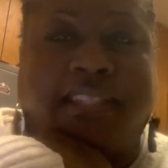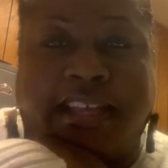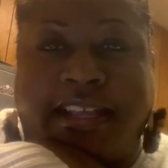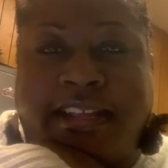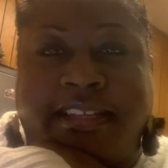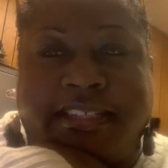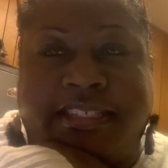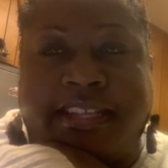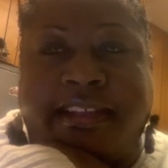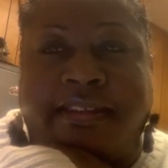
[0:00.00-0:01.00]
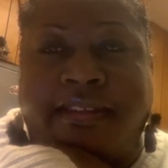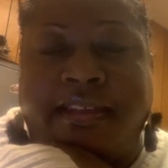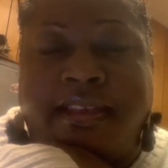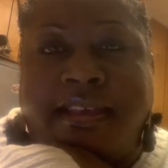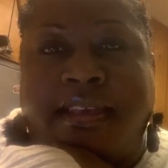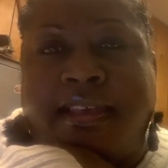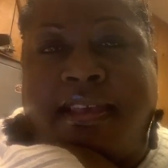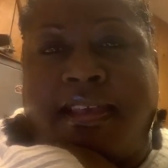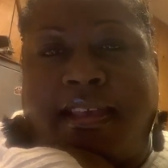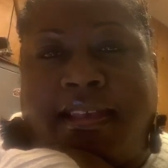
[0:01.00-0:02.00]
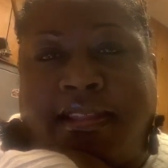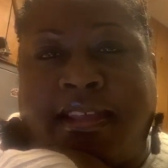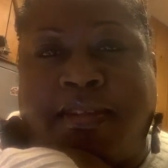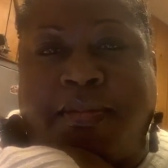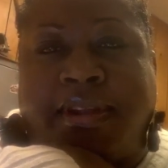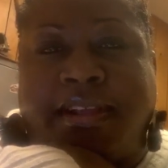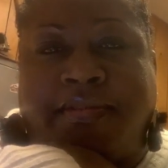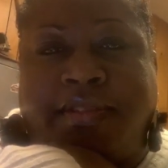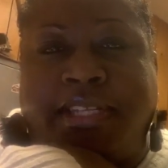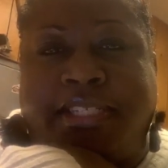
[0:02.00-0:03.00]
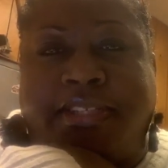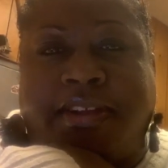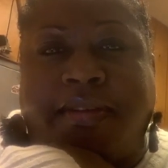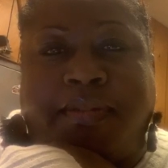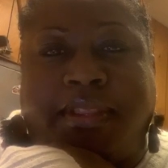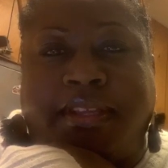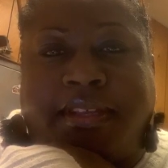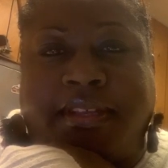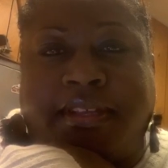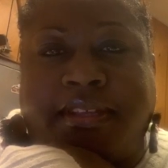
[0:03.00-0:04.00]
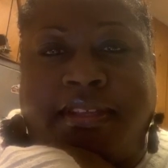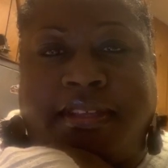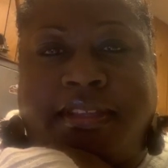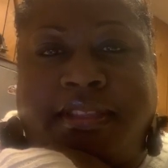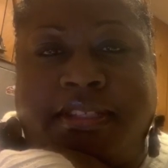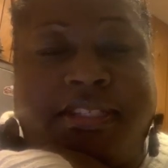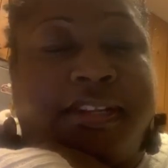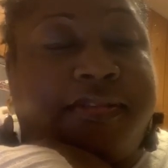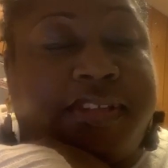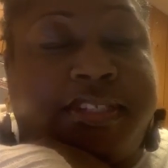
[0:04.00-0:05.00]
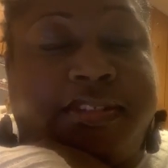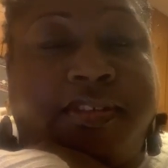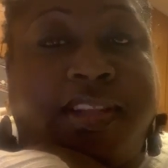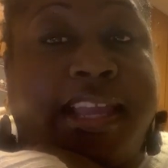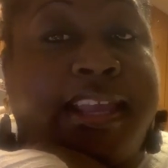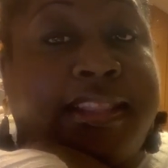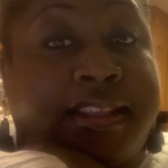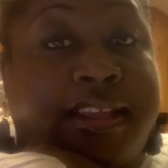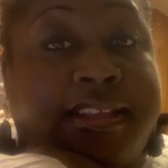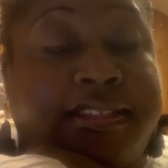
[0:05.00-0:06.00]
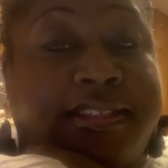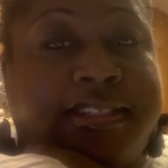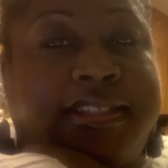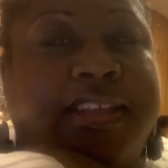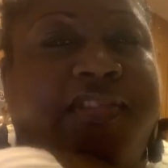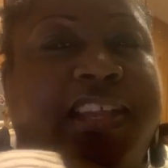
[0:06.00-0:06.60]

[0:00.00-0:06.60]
that I can share. And like when I really start with the generational land, that I stuff